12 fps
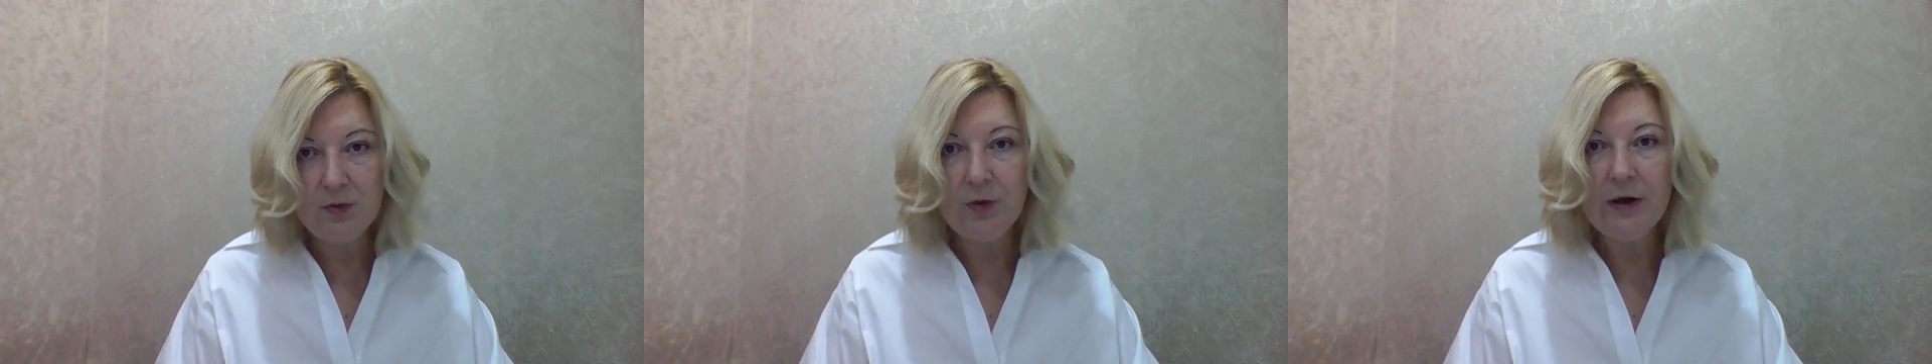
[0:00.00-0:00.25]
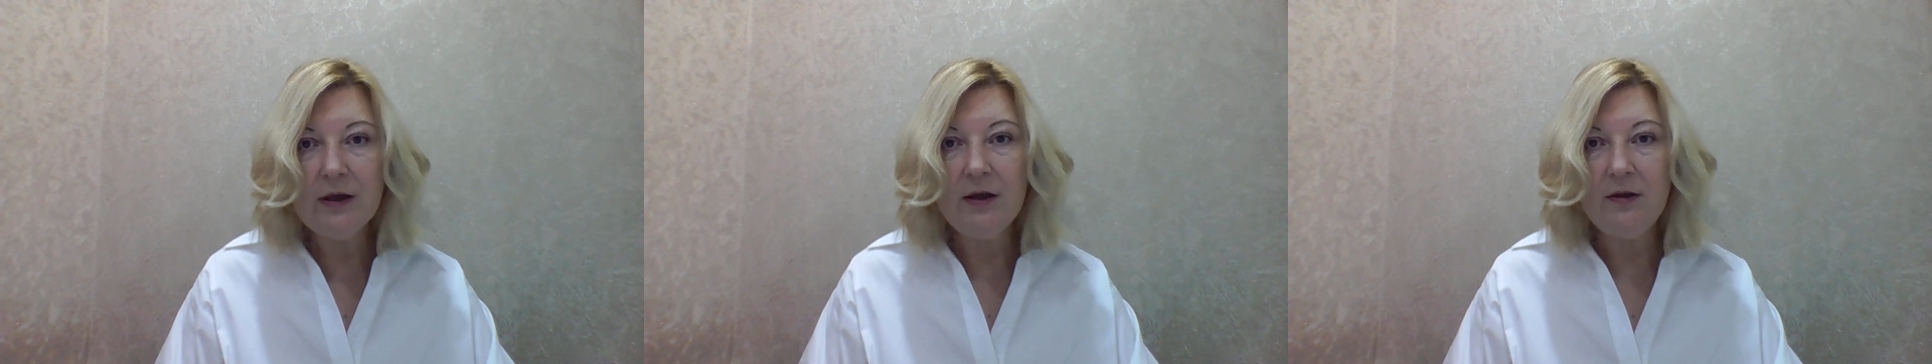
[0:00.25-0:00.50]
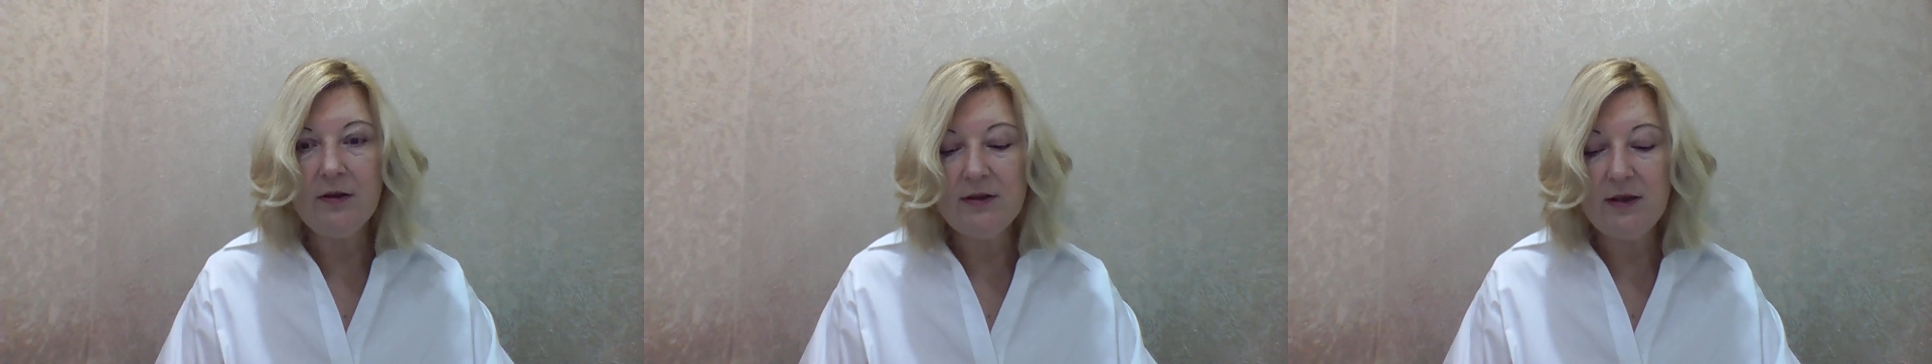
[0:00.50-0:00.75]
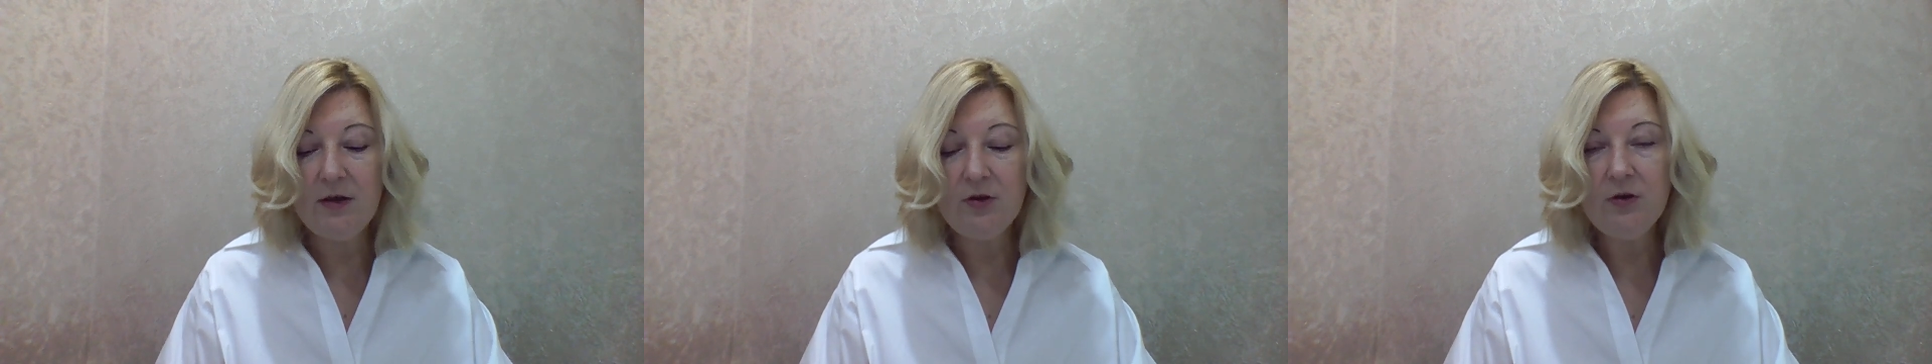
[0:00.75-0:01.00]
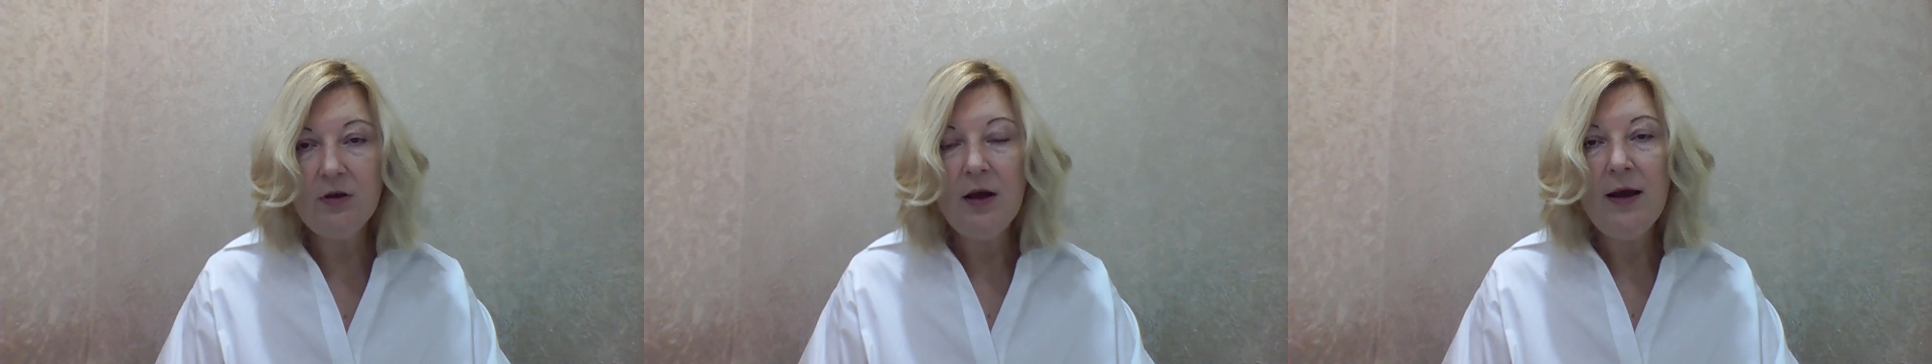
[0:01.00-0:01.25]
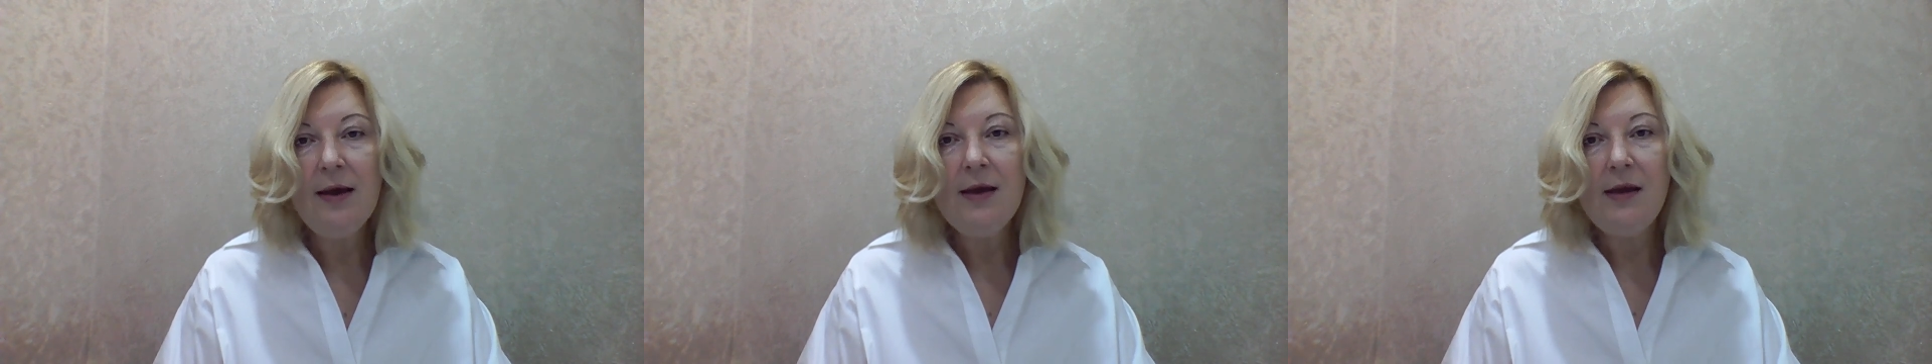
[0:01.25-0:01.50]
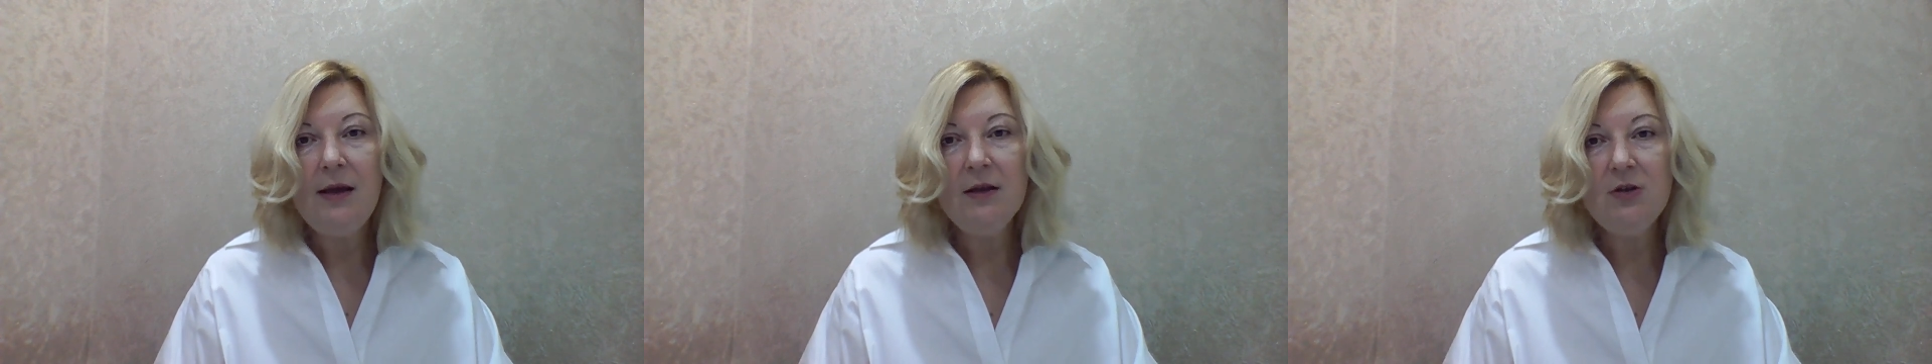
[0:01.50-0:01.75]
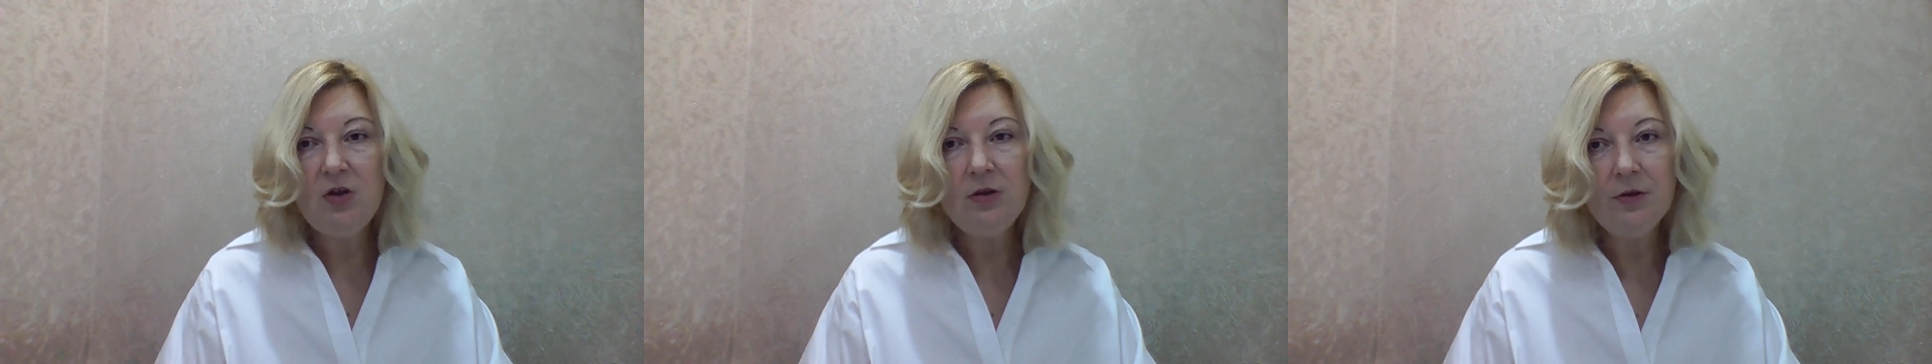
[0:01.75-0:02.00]
working in the center,
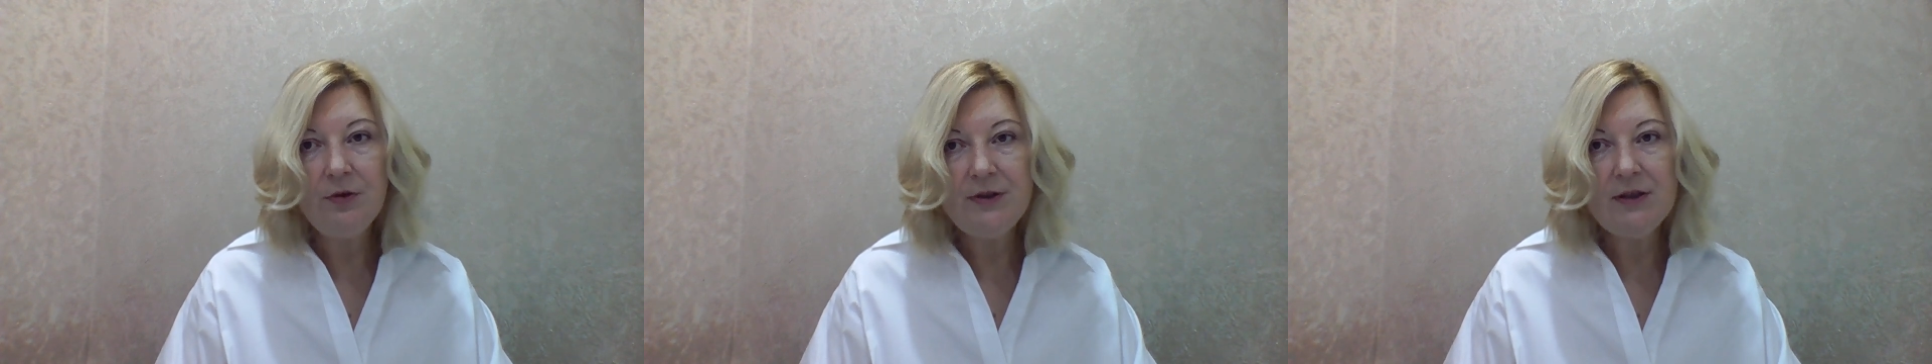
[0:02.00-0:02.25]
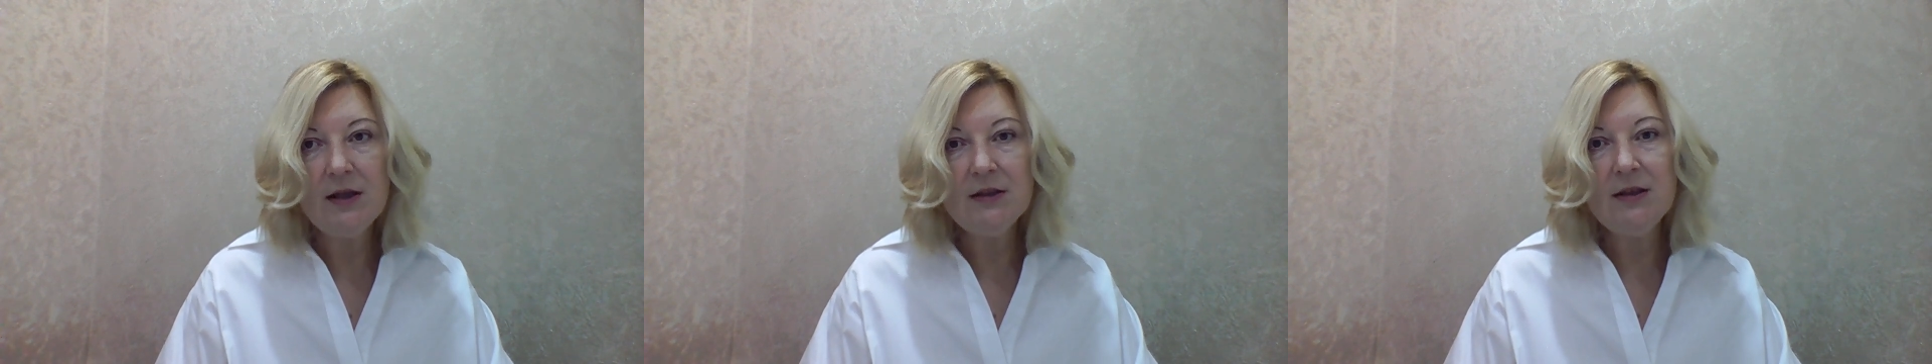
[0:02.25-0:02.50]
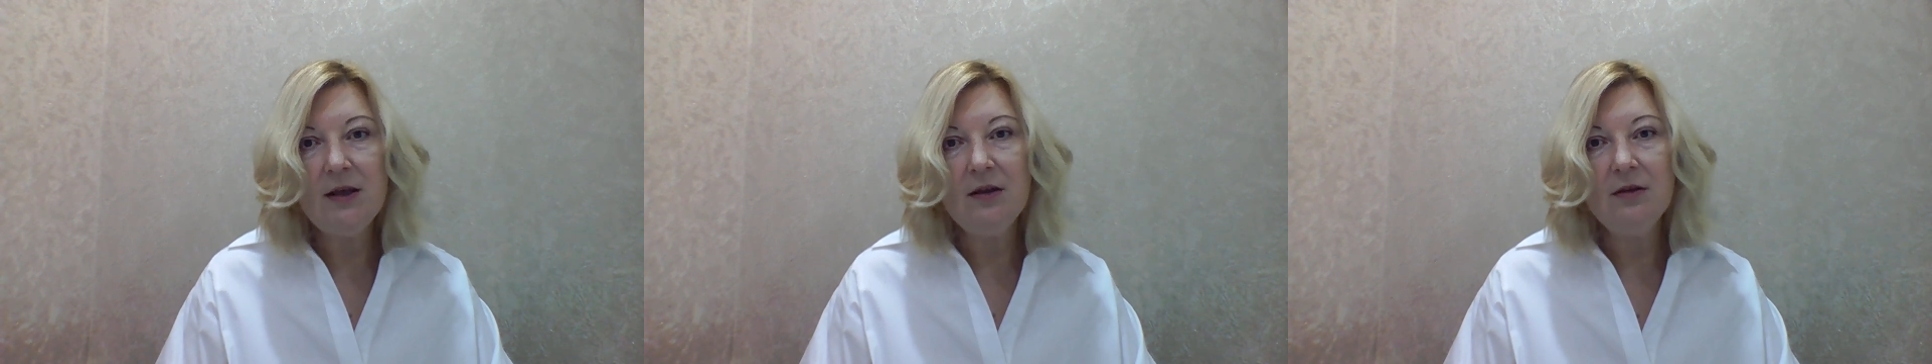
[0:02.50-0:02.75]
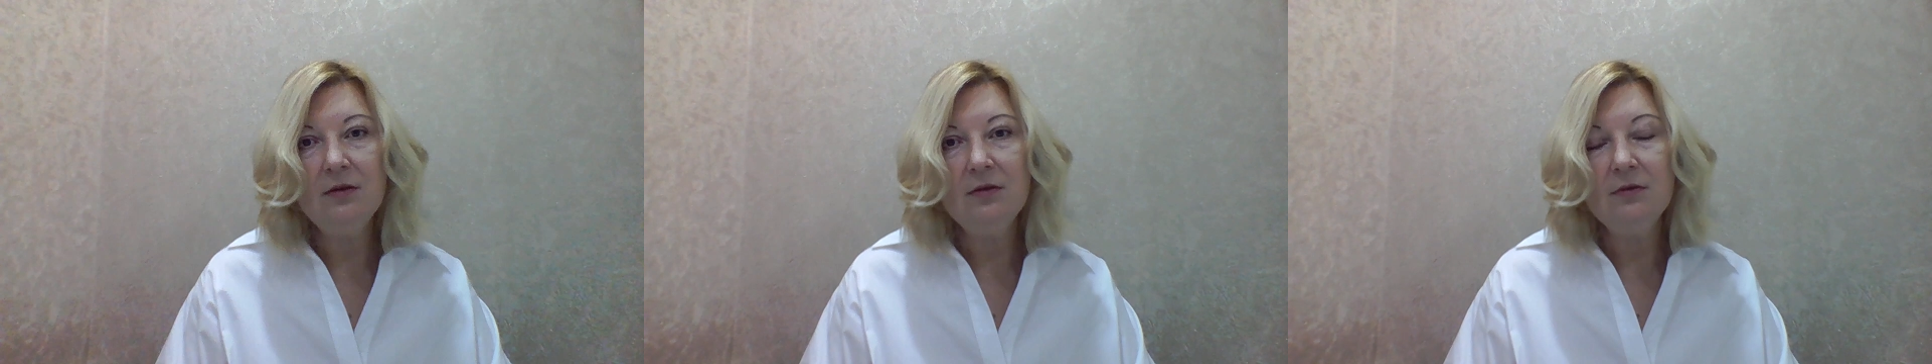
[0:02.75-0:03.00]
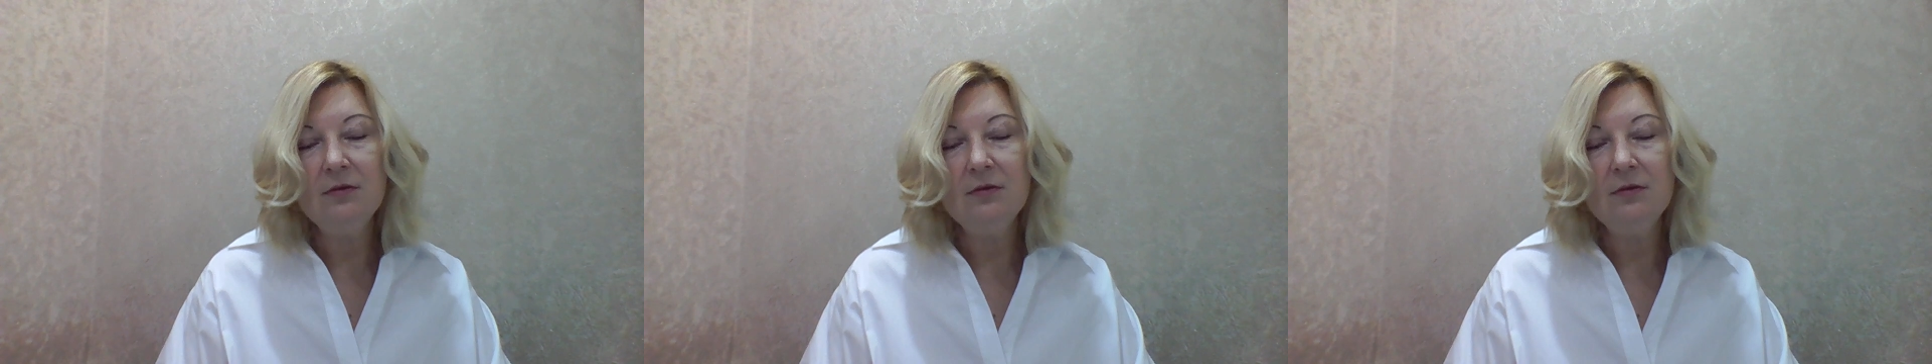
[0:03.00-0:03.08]
and general results can